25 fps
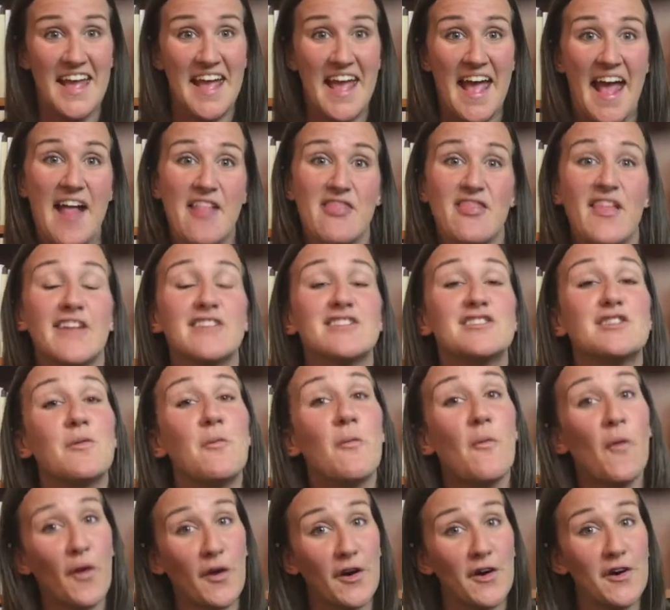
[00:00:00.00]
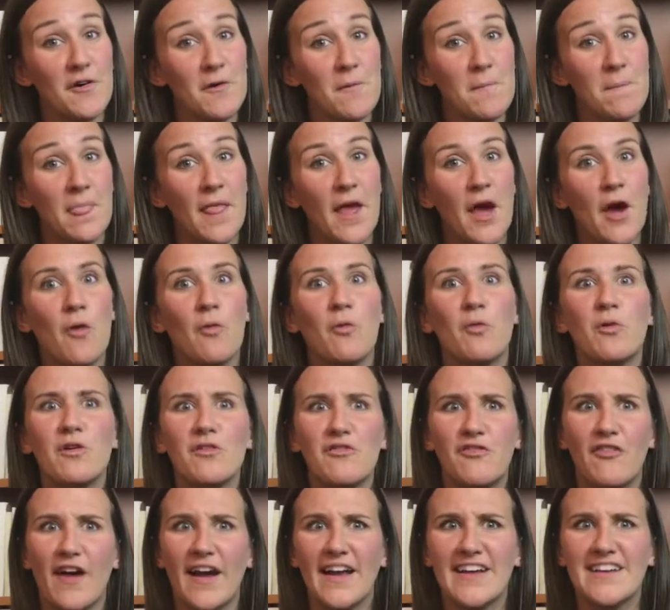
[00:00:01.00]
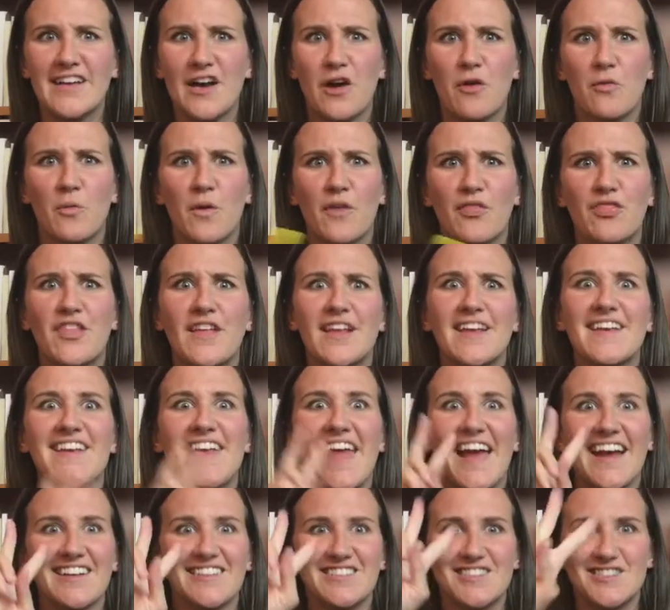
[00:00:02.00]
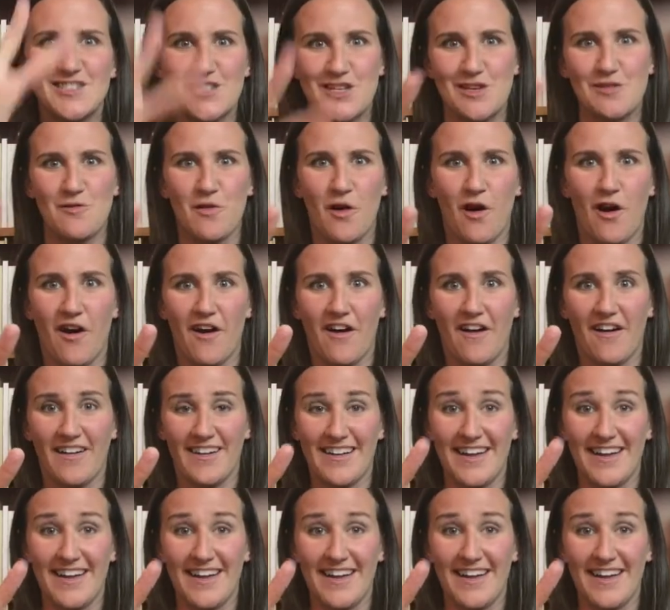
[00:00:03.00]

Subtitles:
And then tomorrow, we'll find out what the next two are.